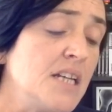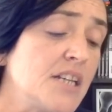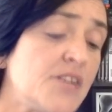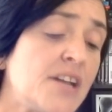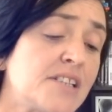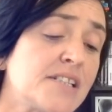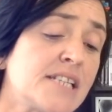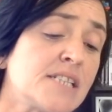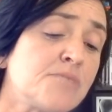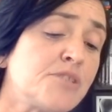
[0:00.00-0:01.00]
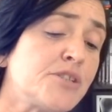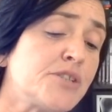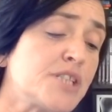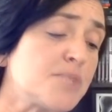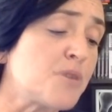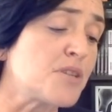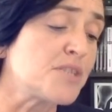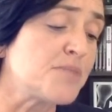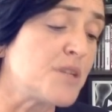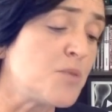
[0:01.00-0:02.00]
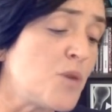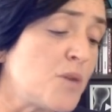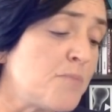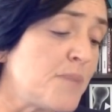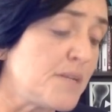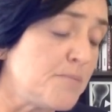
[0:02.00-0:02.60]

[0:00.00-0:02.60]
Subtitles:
The United Kingdom produces approximately 1